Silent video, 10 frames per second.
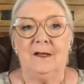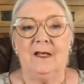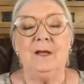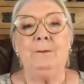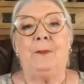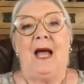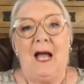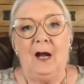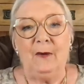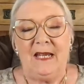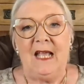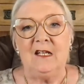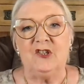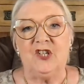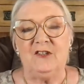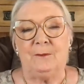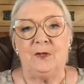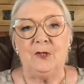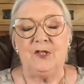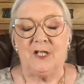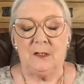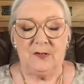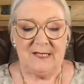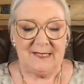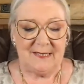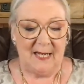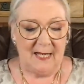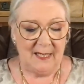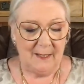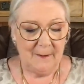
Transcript: the empowering energy of Pluto to say,